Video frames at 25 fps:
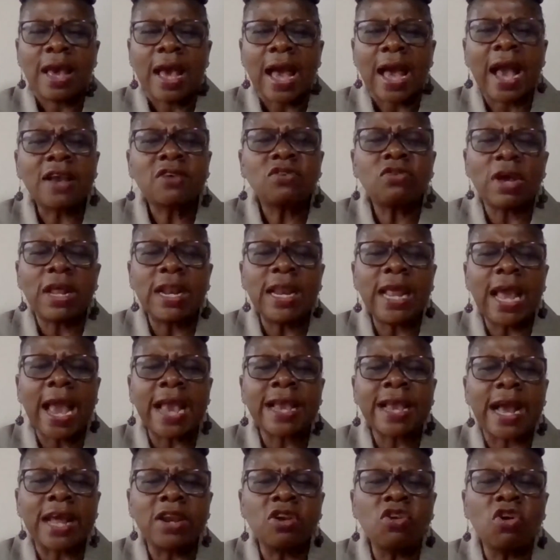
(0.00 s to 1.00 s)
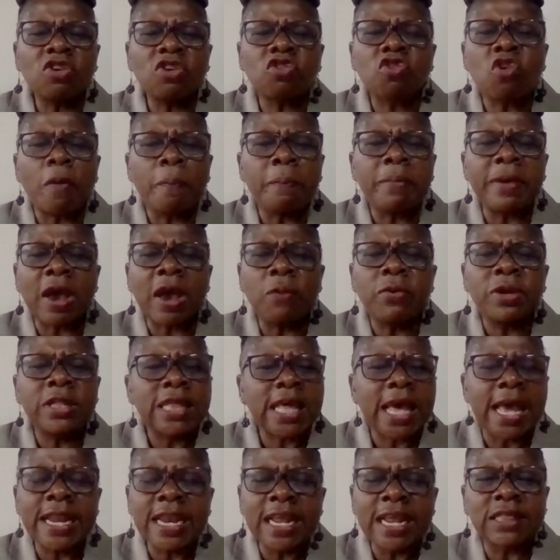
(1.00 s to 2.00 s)
actually, I cannot compare with
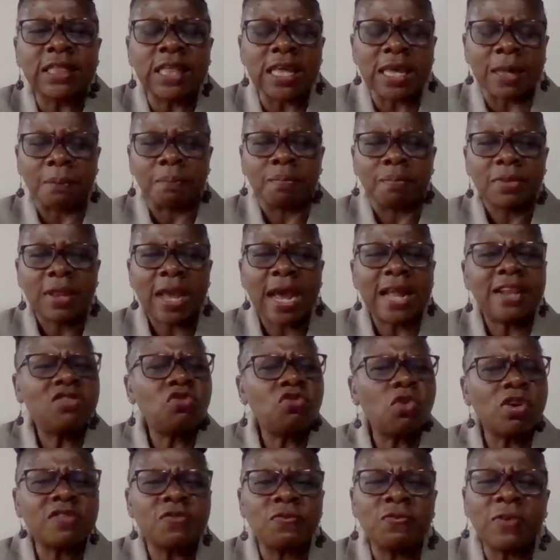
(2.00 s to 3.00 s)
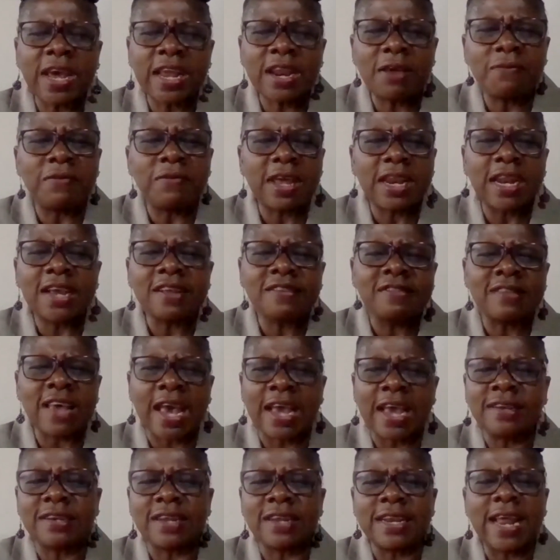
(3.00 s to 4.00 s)
anything. And she was very, very
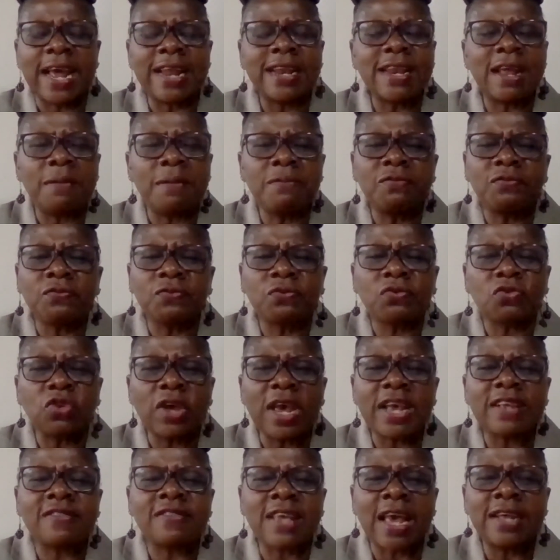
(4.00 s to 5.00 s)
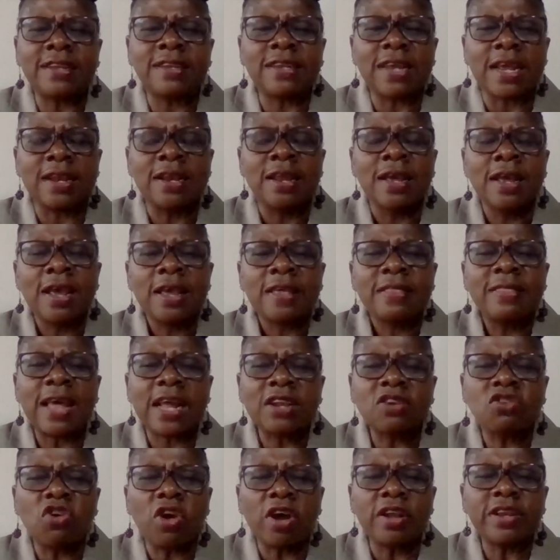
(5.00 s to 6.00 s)
excited. And I'm so excited
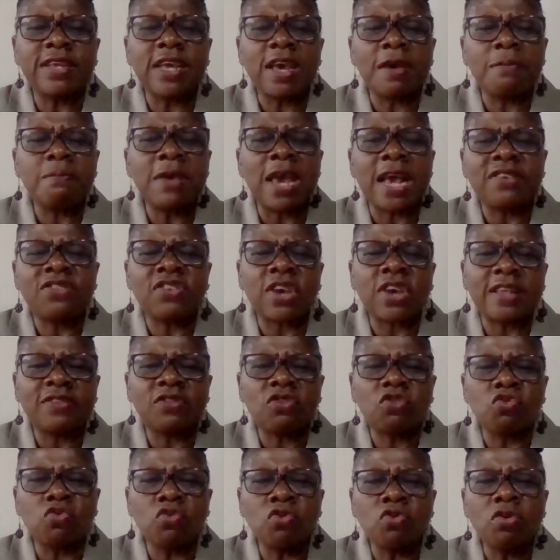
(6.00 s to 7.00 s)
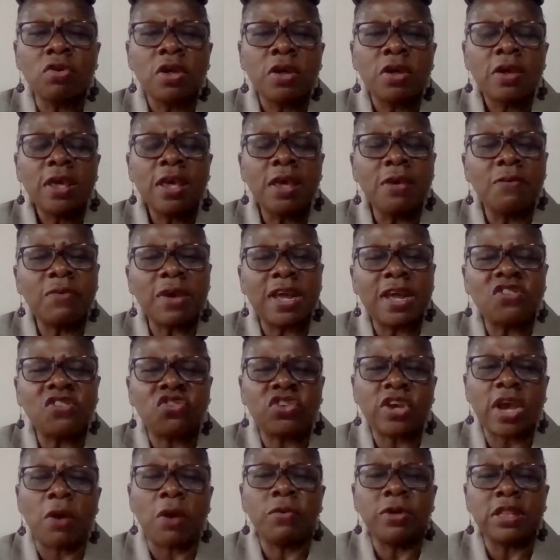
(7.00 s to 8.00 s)
that God gave me a chance to even
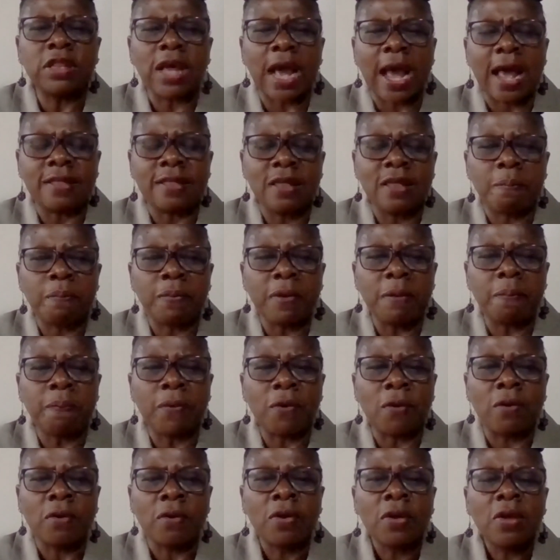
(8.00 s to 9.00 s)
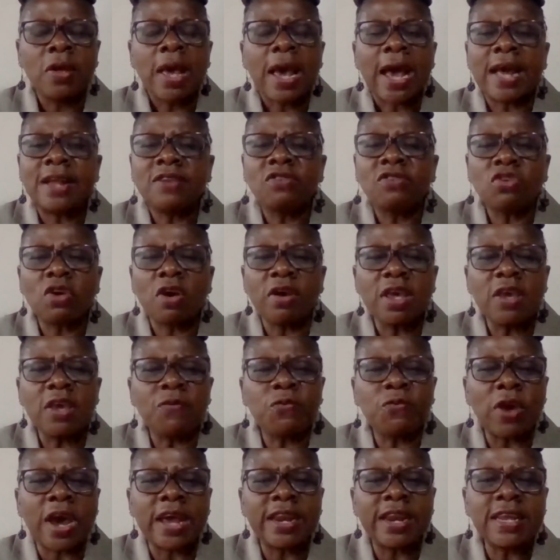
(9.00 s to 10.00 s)
share with other people. And so
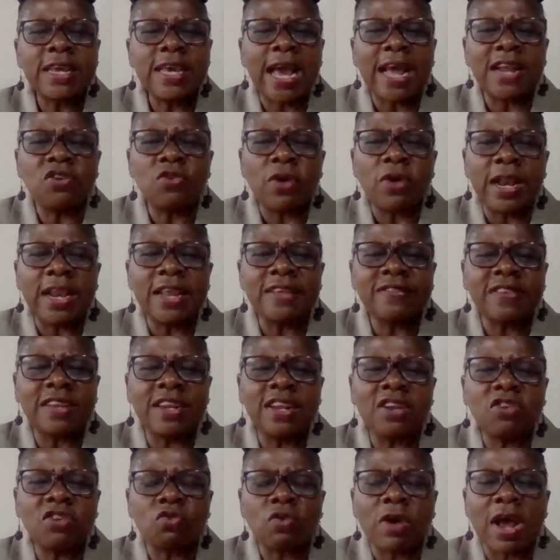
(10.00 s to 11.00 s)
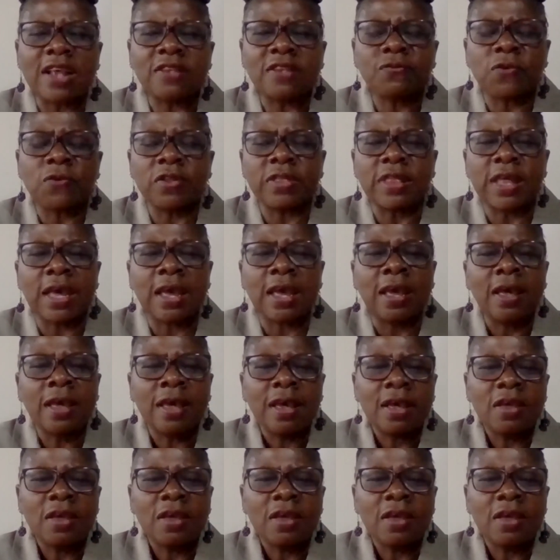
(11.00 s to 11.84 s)
if you are here and you are listening to us for the